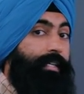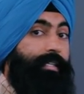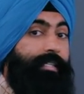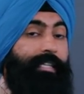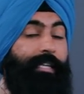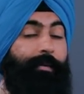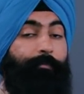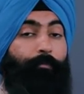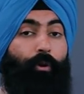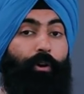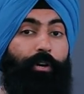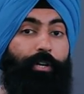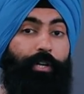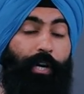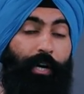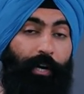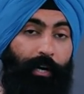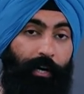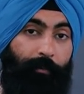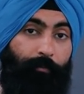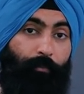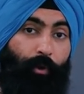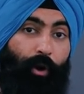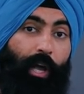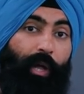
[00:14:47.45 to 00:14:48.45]
to see more
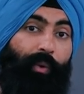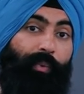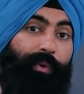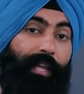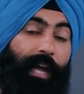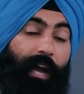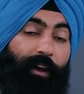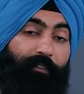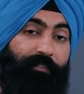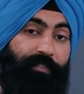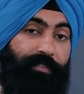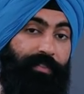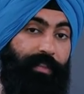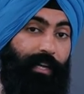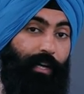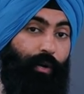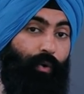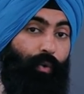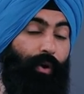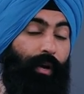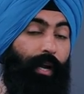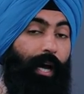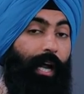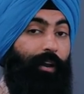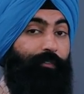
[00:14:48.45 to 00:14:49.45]
turmoil with everything
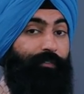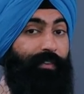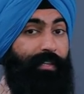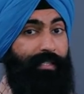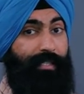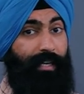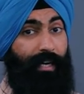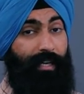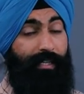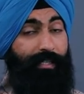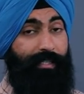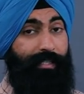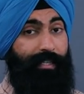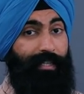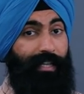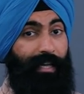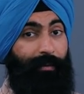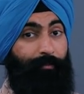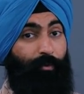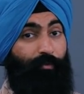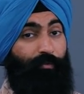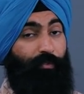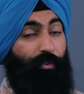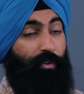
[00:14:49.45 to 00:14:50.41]
going on, if we start to see a lot more